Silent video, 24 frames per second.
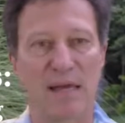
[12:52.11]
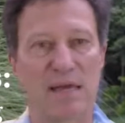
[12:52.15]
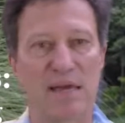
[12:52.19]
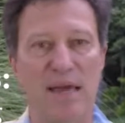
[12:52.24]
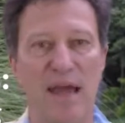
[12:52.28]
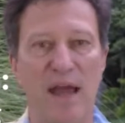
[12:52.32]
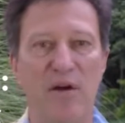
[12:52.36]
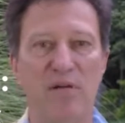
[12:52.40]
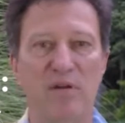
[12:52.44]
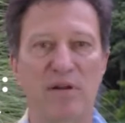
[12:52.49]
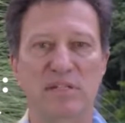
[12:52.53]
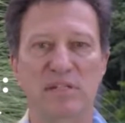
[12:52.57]

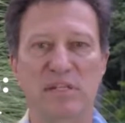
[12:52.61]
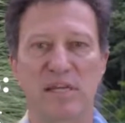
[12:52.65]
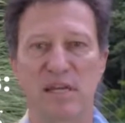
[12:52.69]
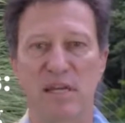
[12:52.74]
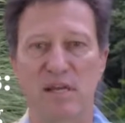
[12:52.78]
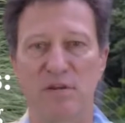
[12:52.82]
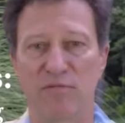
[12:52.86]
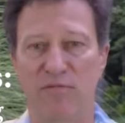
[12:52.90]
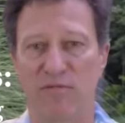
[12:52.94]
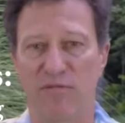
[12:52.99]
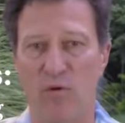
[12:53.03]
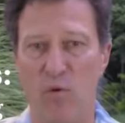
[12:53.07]

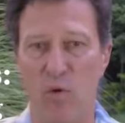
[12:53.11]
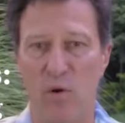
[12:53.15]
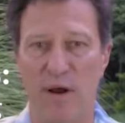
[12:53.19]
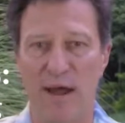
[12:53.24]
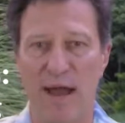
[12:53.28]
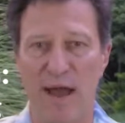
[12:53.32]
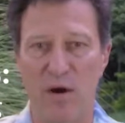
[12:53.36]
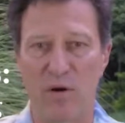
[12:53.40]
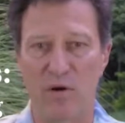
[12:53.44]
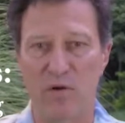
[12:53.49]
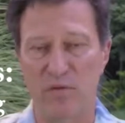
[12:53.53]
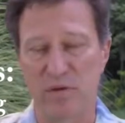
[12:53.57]
guaranteed
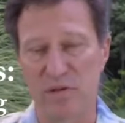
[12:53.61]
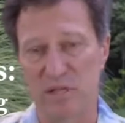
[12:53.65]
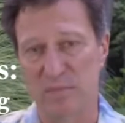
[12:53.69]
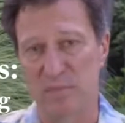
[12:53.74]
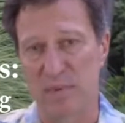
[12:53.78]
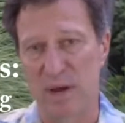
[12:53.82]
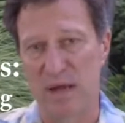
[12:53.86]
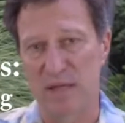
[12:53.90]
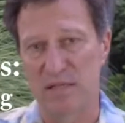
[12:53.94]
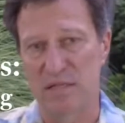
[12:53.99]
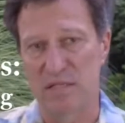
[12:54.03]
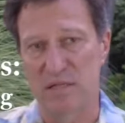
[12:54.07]
4-hour
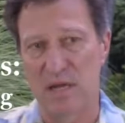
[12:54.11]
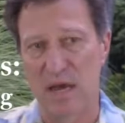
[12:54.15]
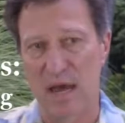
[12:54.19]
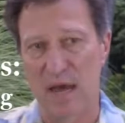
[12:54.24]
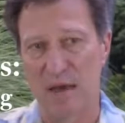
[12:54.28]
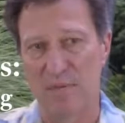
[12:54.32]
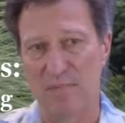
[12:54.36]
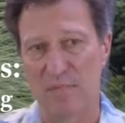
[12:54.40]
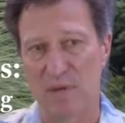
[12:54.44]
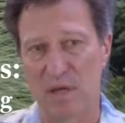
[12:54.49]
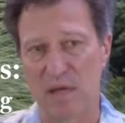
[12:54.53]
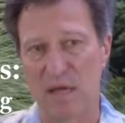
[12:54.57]
response
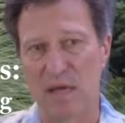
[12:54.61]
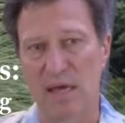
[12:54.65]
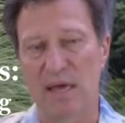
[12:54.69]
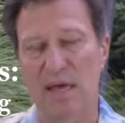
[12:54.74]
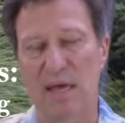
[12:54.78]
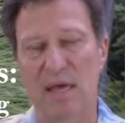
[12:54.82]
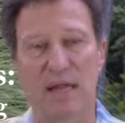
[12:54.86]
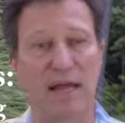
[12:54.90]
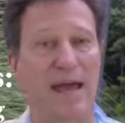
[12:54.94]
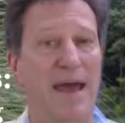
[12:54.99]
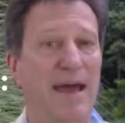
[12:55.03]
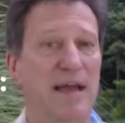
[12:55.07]
time,
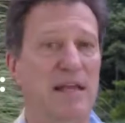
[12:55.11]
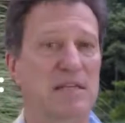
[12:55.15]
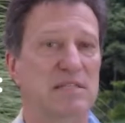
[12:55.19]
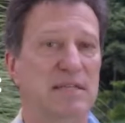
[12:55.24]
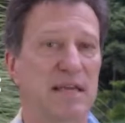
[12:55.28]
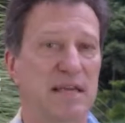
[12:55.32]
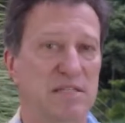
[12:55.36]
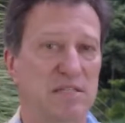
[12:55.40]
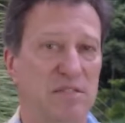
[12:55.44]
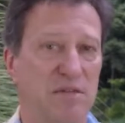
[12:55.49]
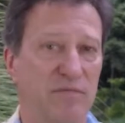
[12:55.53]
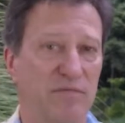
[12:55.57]
and
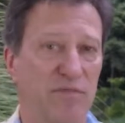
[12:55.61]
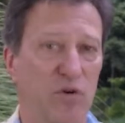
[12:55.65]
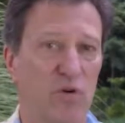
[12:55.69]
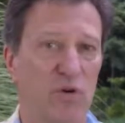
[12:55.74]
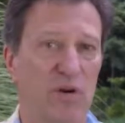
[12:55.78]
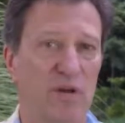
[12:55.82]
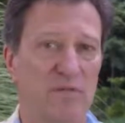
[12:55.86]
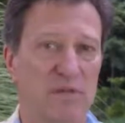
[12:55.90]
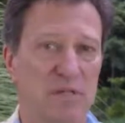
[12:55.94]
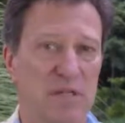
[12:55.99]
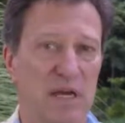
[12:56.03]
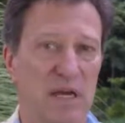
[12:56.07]
access to
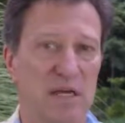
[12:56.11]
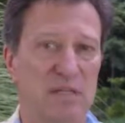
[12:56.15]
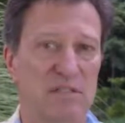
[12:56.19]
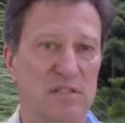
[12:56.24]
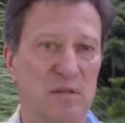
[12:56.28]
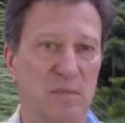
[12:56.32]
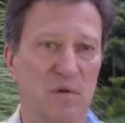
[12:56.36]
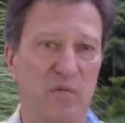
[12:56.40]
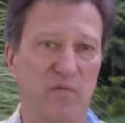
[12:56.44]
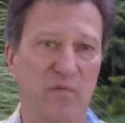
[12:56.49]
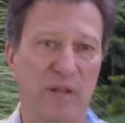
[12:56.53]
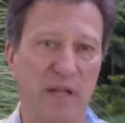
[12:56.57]
Vertiv's
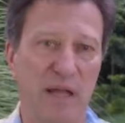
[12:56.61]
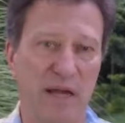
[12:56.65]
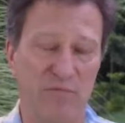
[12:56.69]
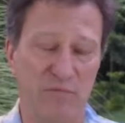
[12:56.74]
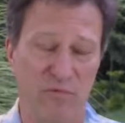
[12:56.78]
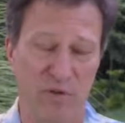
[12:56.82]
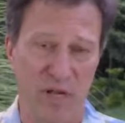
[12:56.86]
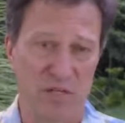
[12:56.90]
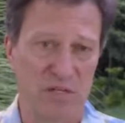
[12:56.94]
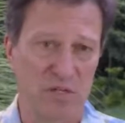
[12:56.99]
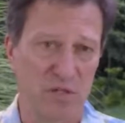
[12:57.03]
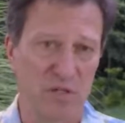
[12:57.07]
Customer
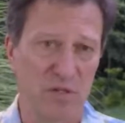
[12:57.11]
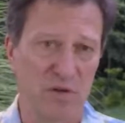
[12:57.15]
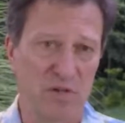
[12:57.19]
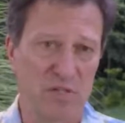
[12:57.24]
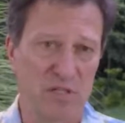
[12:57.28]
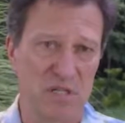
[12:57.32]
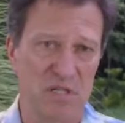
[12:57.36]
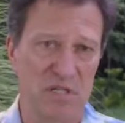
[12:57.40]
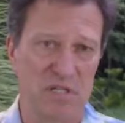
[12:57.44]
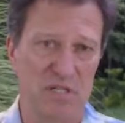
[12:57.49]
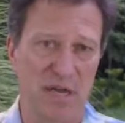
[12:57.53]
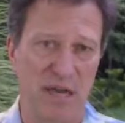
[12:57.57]

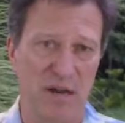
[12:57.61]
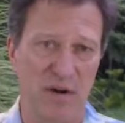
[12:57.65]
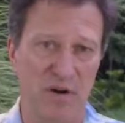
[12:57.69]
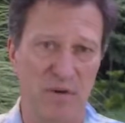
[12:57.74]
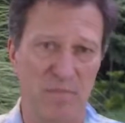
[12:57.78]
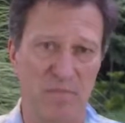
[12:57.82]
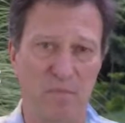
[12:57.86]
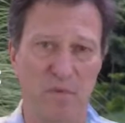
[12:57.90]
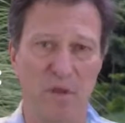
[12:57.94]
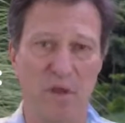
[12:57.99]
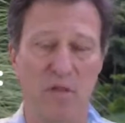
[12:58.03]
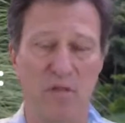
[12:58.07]
Resolution
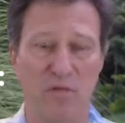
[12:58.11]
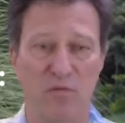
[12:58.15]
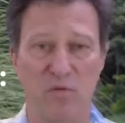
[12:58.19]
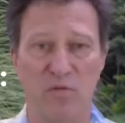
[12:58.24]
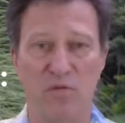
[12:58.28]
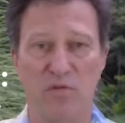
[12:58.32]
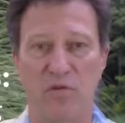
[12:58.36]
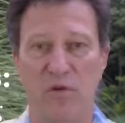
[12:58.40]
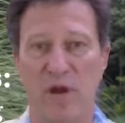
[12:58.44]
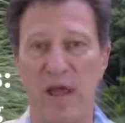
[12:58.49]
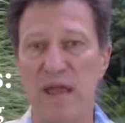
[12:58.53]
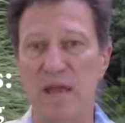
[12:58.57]
Center
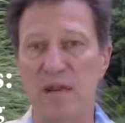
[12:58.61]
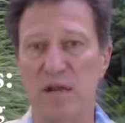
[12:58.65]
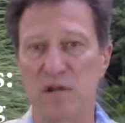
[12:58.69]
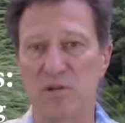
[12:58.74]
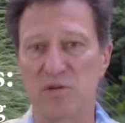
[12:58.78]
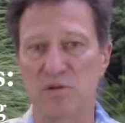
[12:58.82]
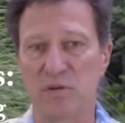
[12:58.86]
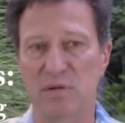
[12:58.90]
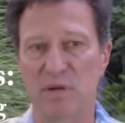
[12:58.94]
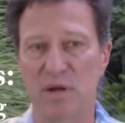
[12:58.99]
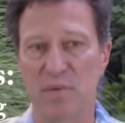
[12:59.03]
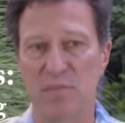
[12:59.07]
through their
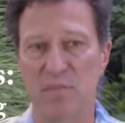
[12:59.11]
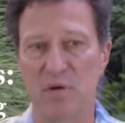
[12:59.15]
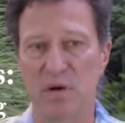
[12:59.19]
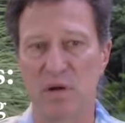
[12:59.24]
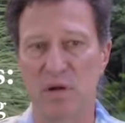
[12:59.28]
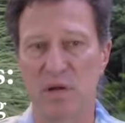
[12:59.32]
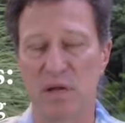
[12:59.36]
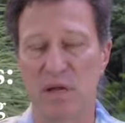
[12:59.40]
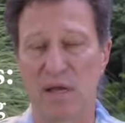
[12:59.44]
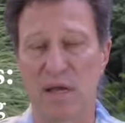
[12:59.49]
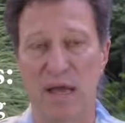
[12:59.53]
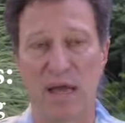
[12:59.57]
800 number
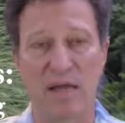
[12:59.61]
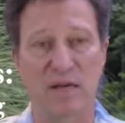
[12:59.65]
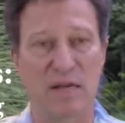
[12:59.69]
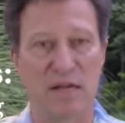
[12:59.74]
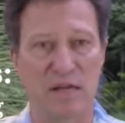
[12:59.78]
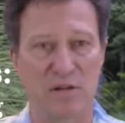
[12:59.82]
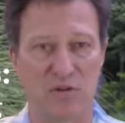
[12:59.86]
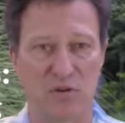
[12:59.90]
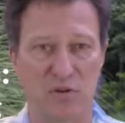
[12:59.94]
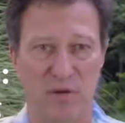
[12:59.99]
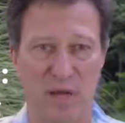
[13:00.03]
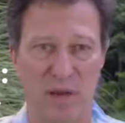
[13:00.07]
and
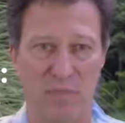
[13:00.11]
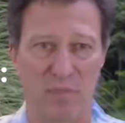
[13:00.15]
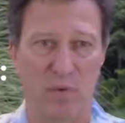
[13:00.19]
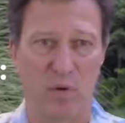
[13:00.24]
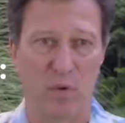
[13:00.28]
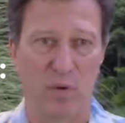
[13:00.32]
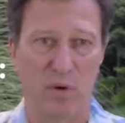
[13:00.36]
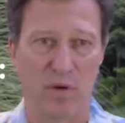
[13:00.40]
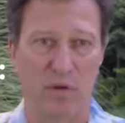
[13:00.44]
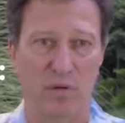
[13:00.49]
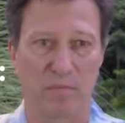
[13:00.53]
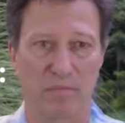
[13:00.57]
internet
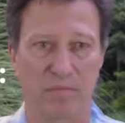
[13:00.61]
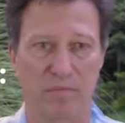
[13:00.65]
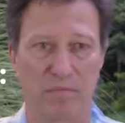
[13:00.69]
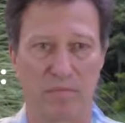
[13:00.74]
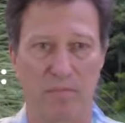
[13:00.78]
portal.